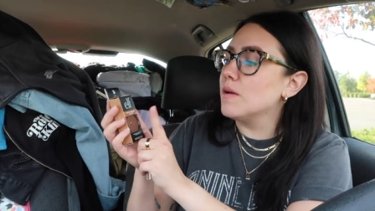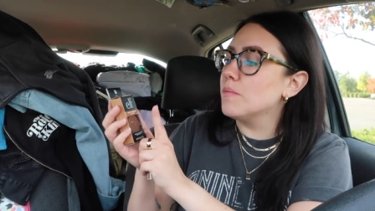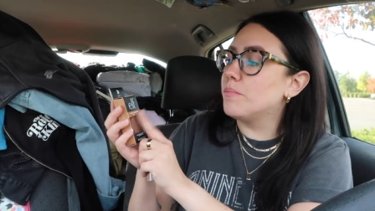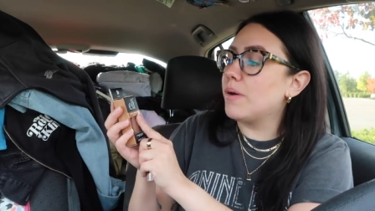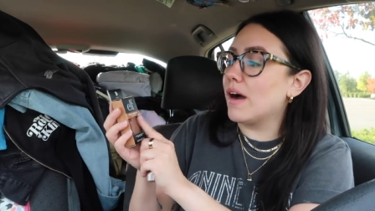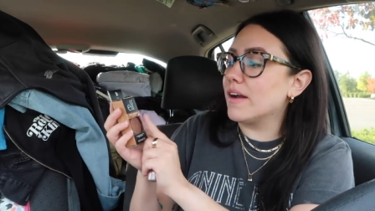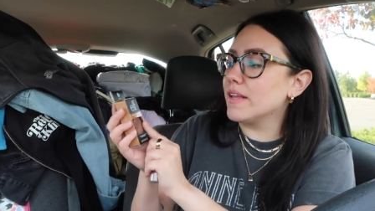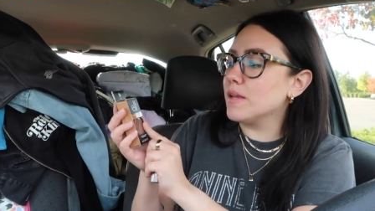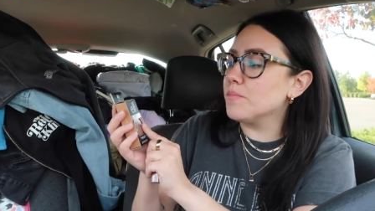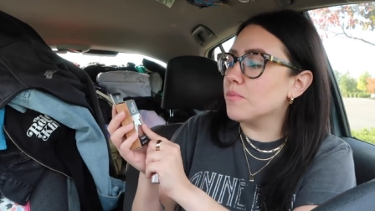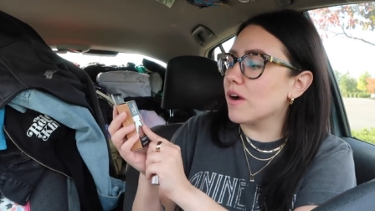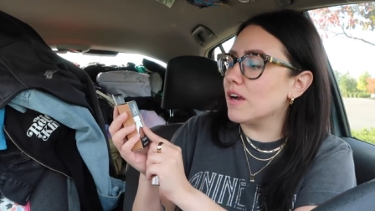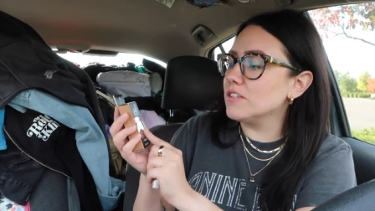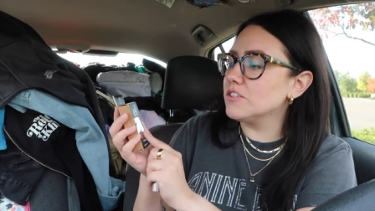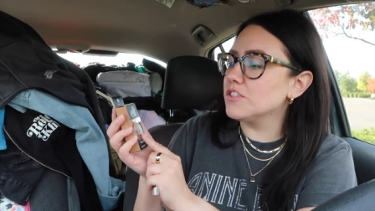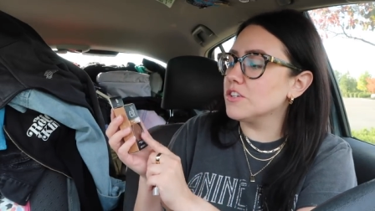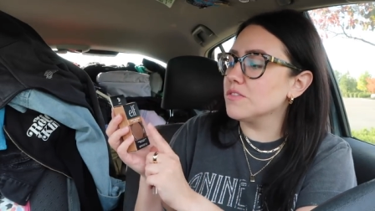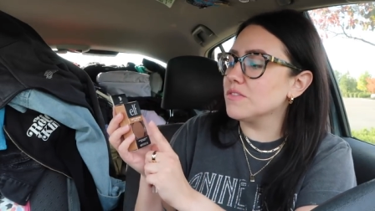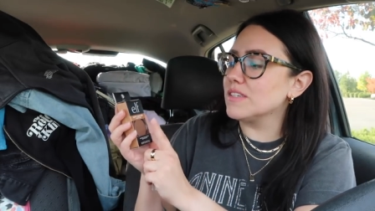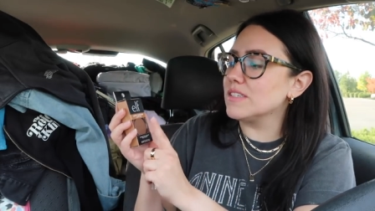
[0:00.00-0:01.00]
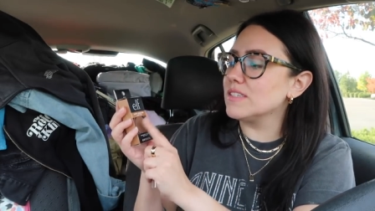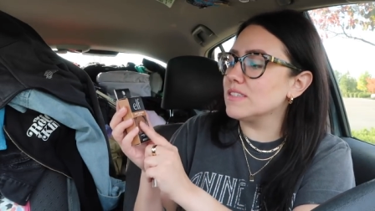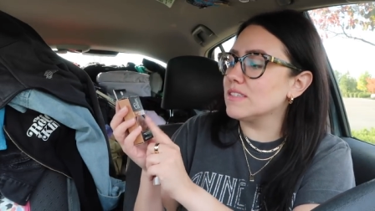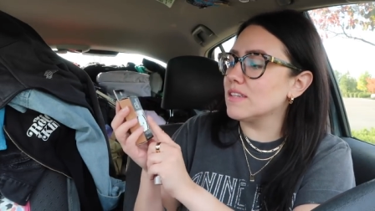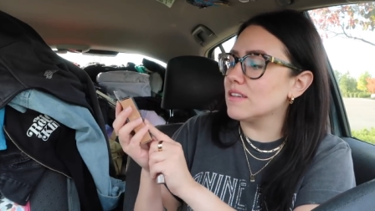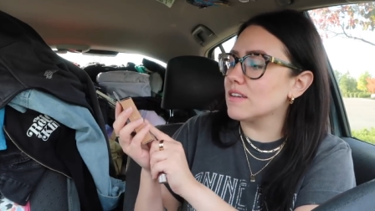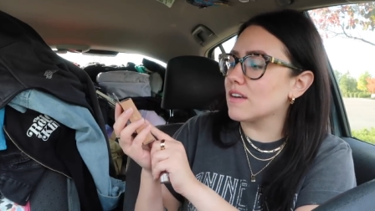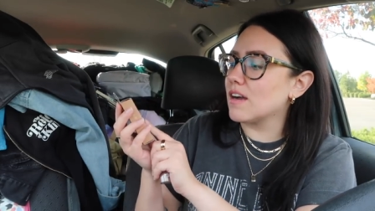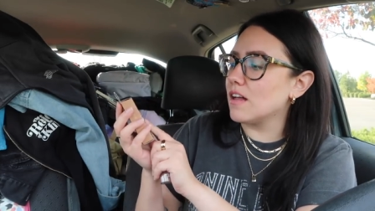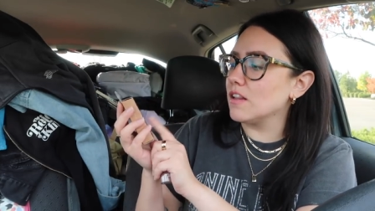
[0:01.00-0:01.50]
Putty Bronzer. This is
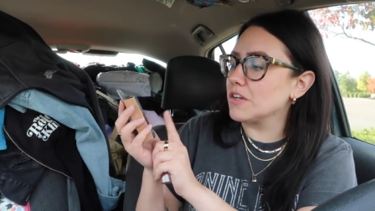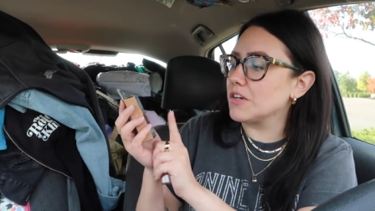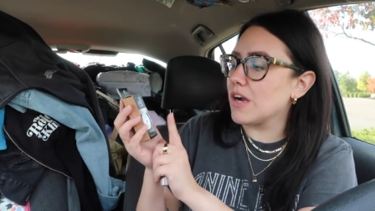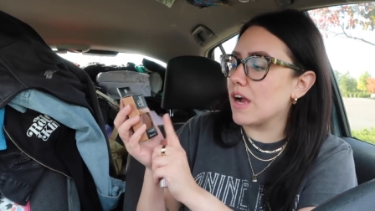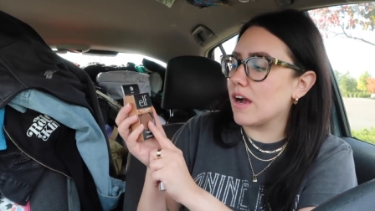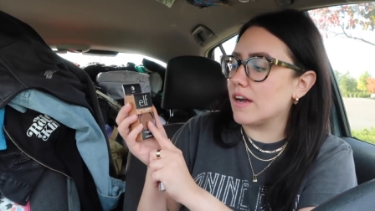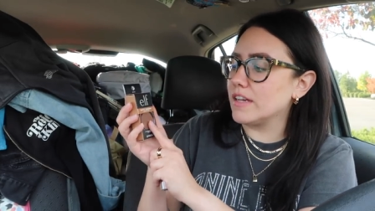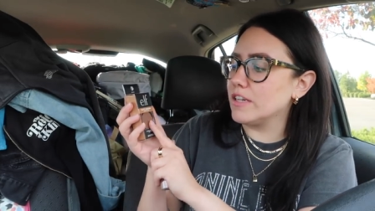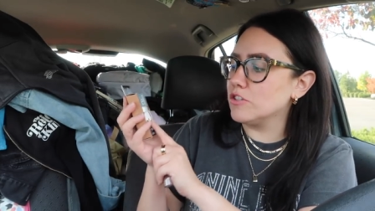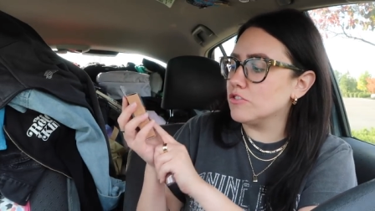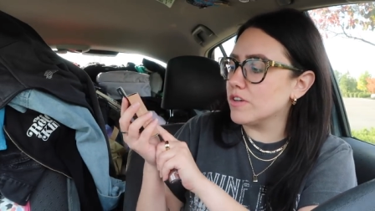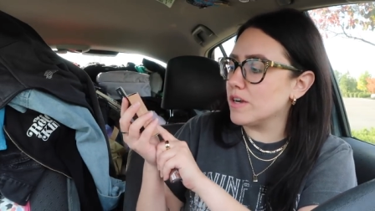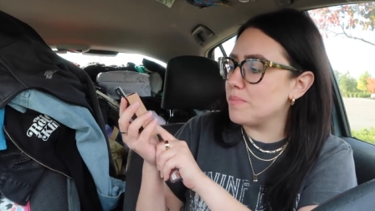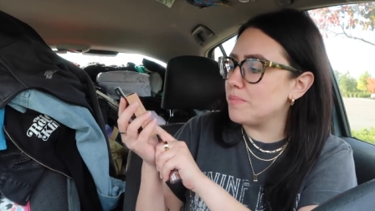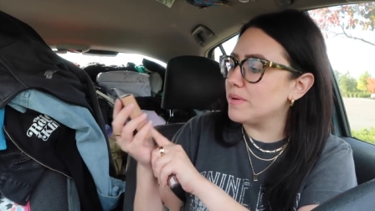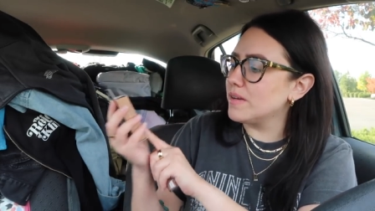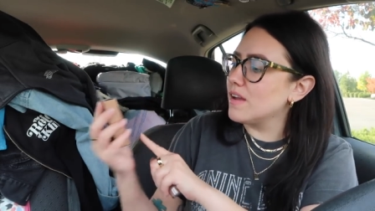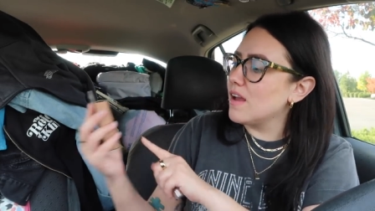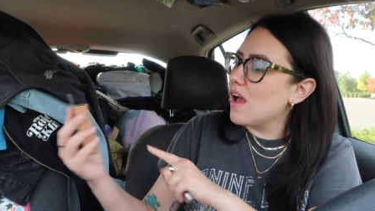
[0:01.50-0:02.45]
in the color Honey Drip.